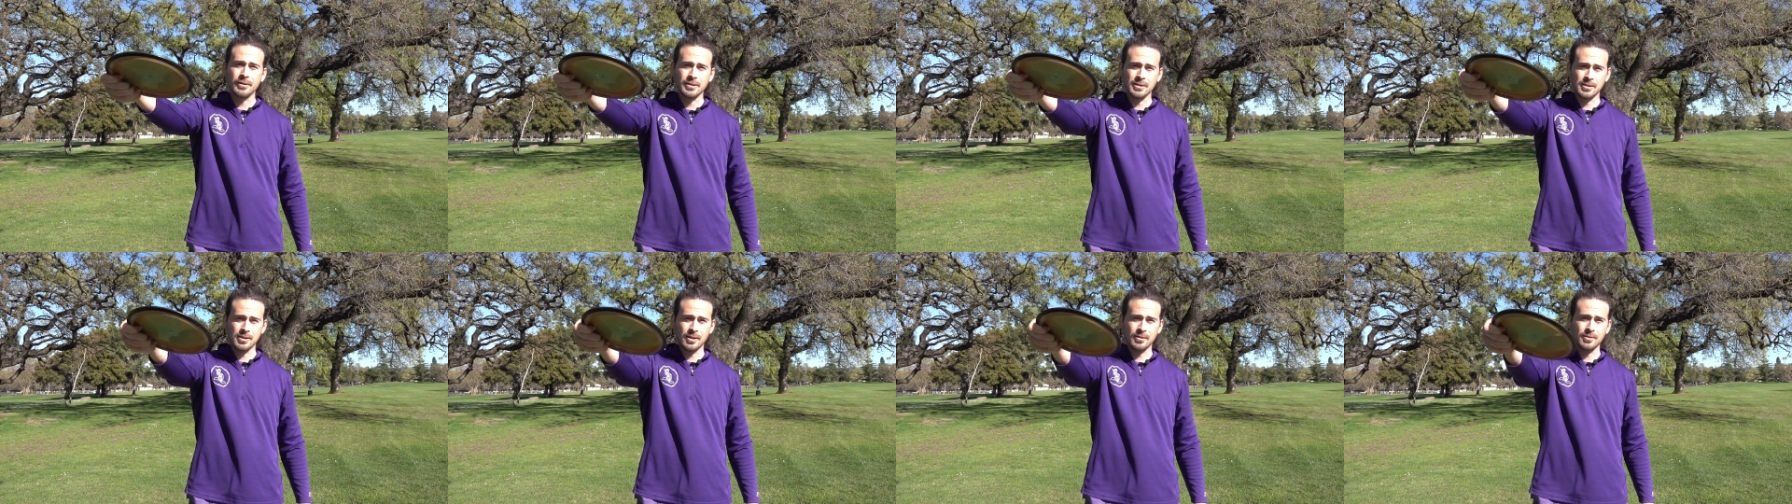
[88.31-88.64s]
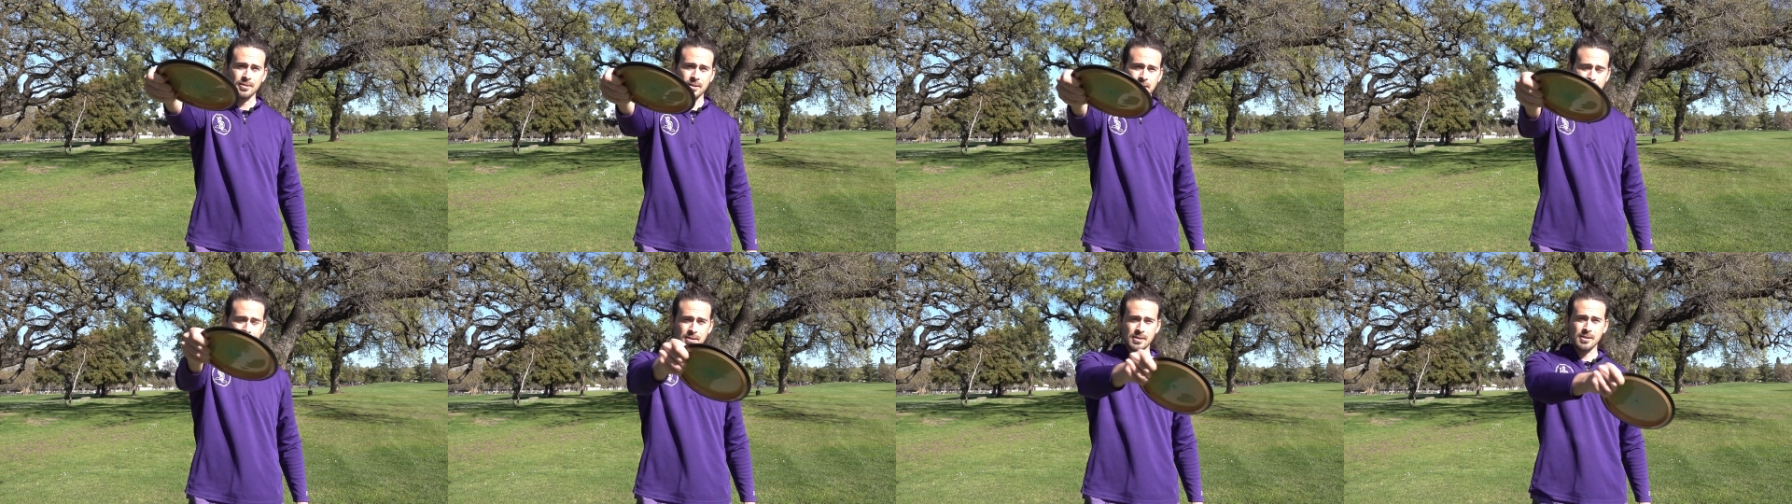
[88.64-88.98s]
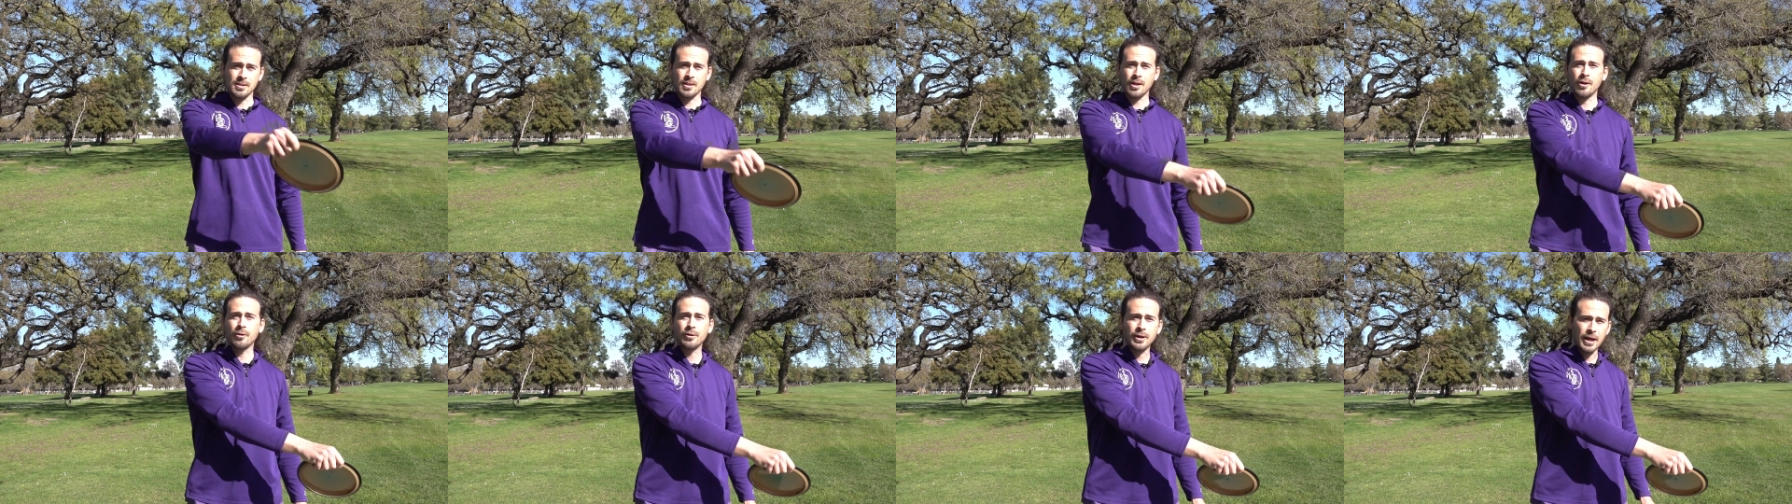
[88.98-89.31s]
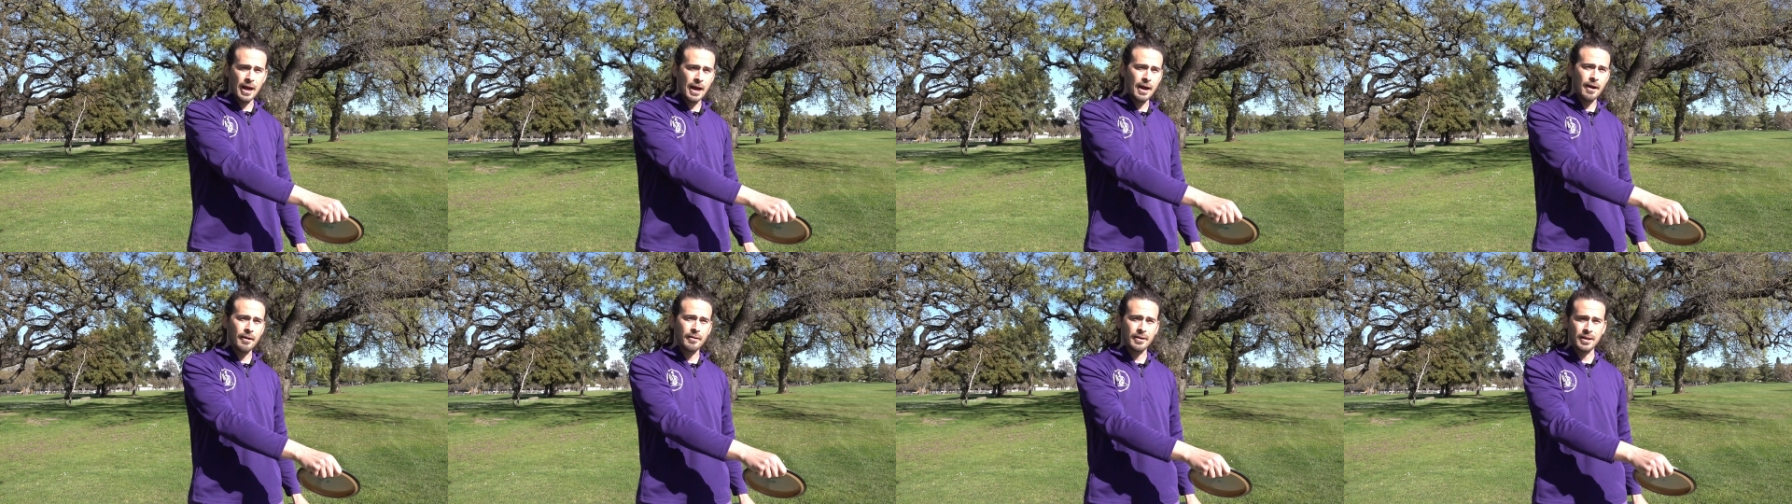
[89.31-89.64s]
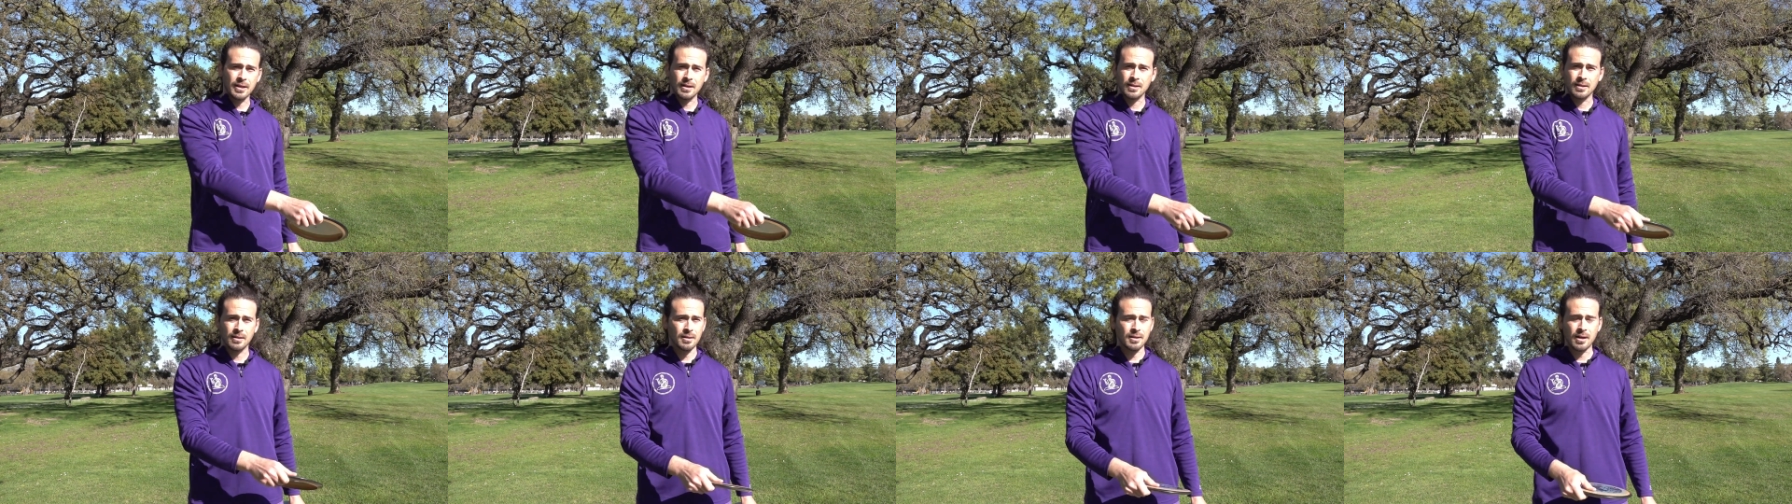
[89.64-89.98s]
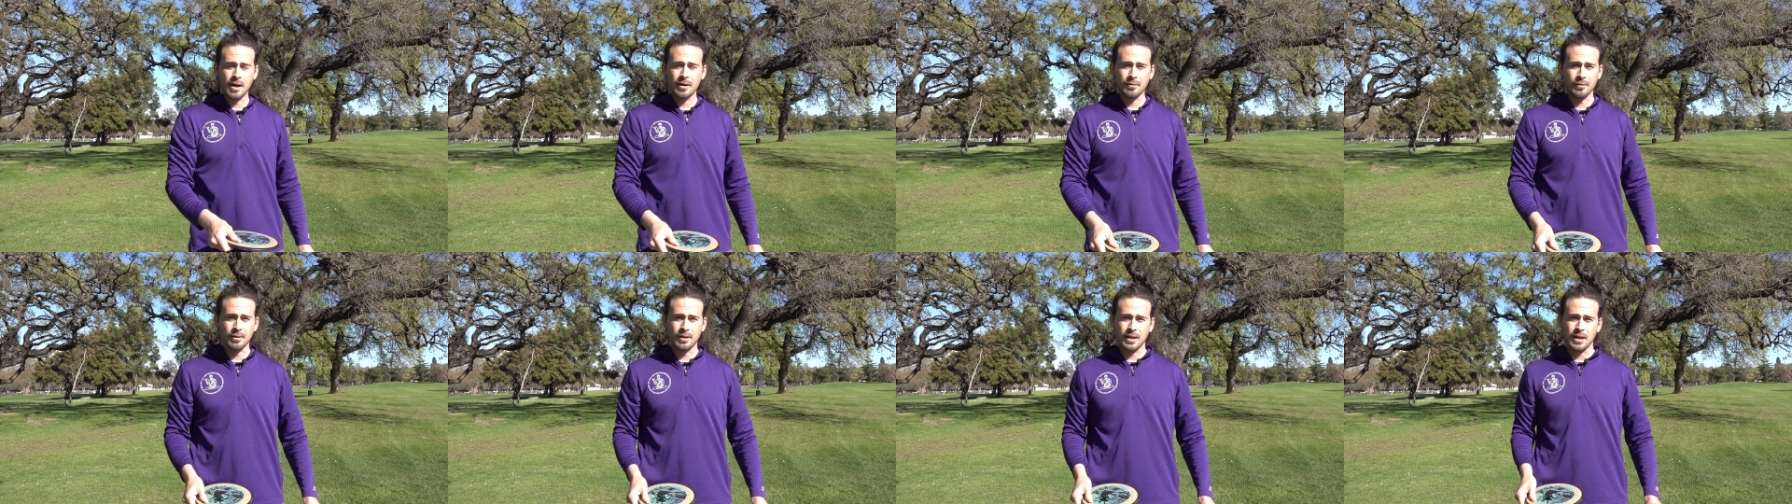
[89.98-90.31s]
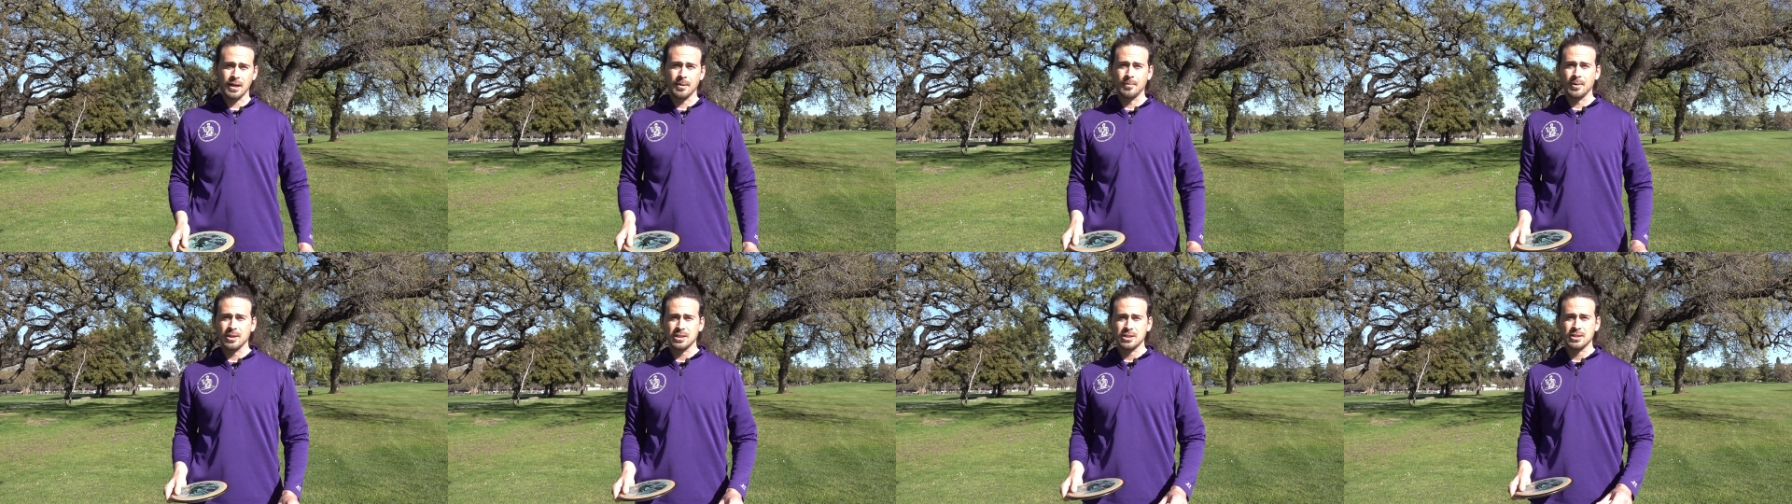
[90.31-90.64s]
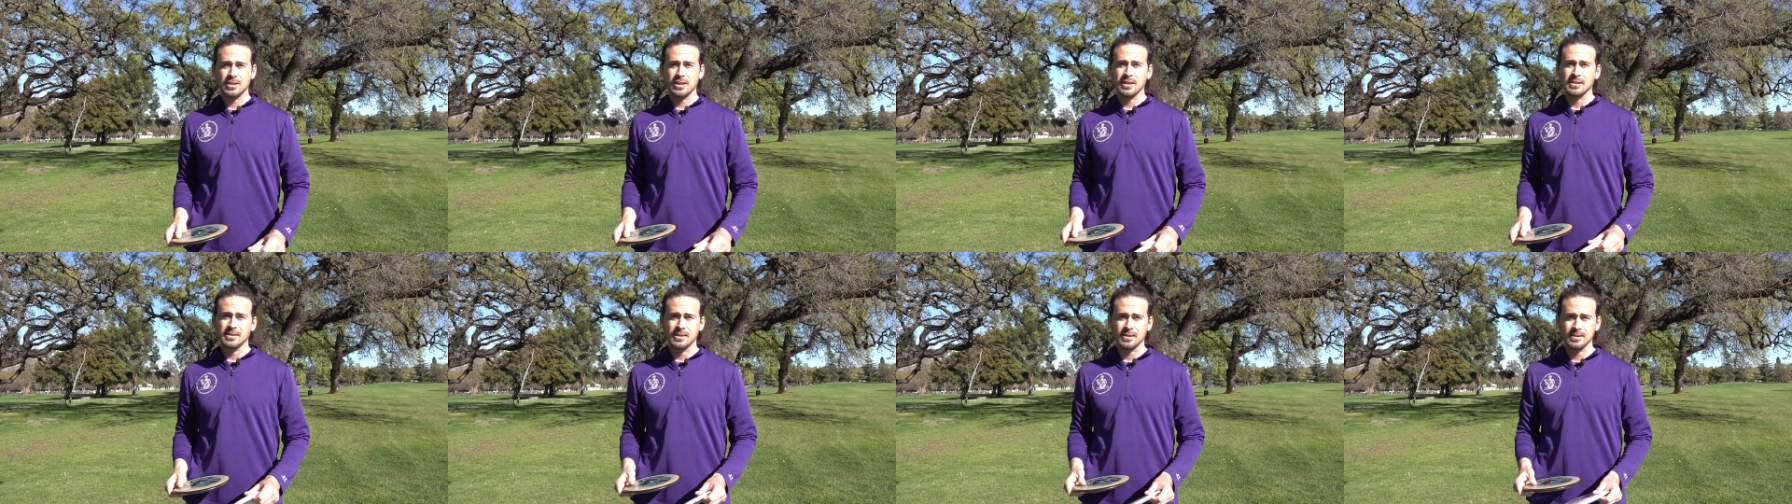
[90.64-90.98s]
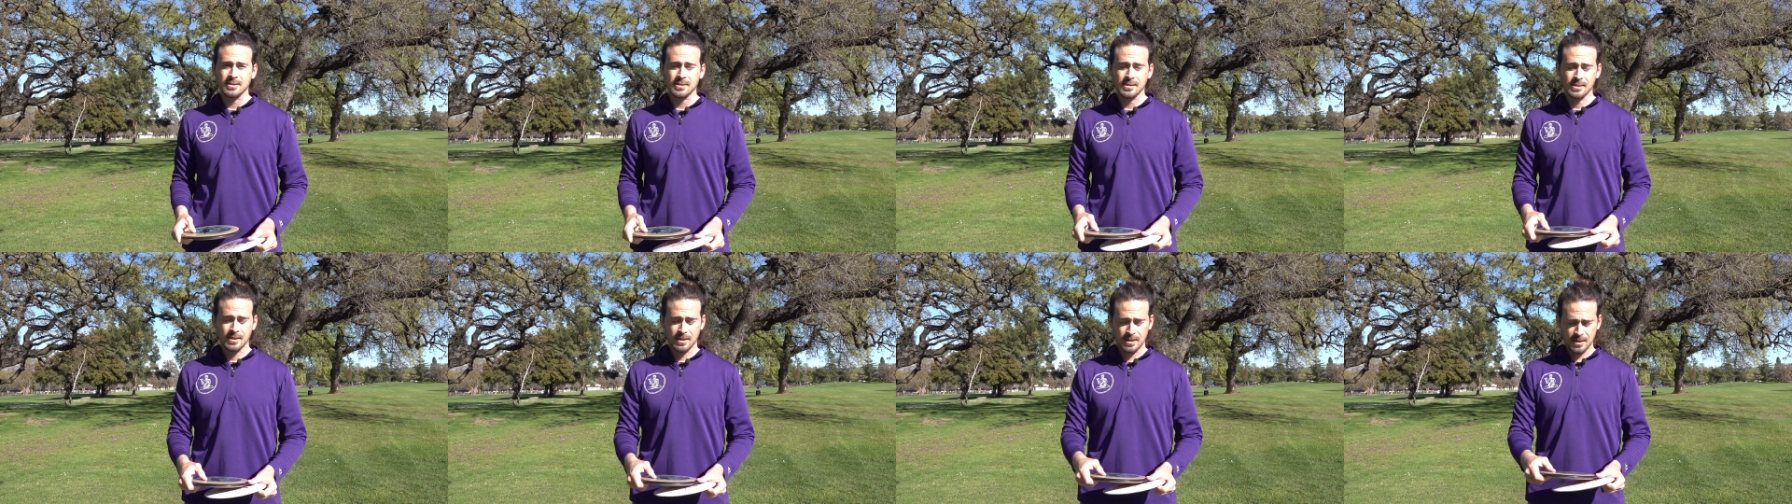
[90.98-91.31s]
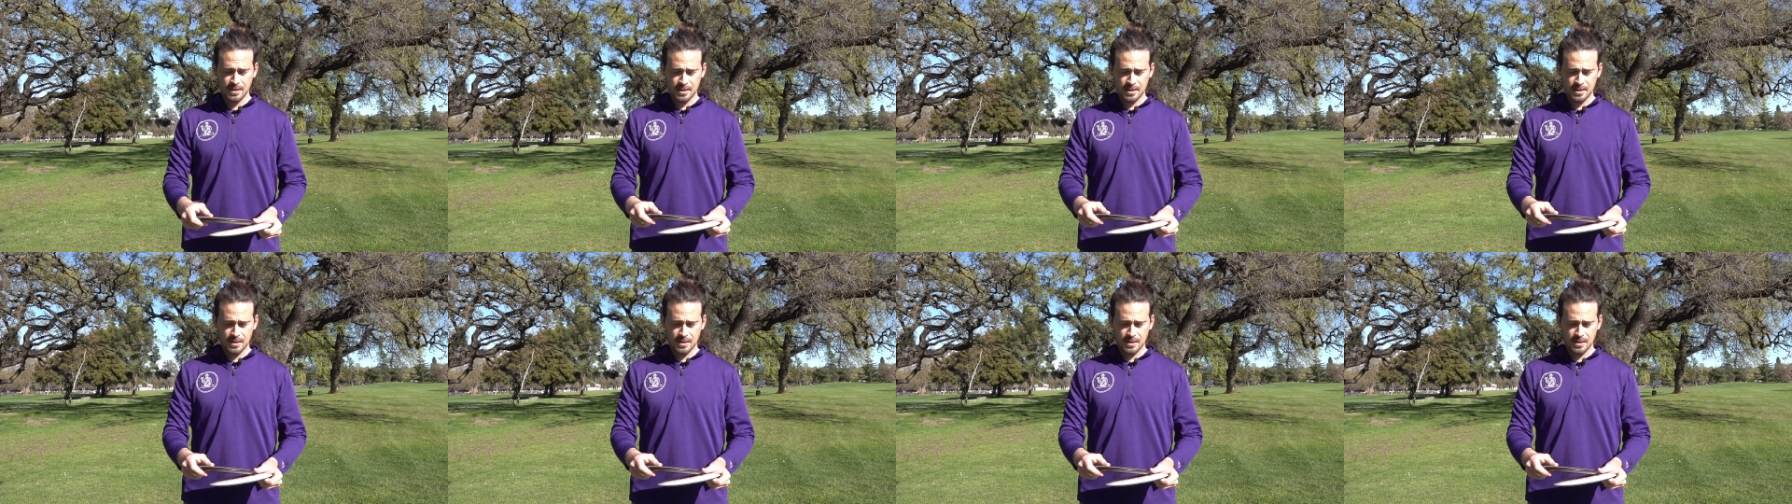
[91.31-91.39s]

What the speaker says: and so it's going to slow down and not really get much distance.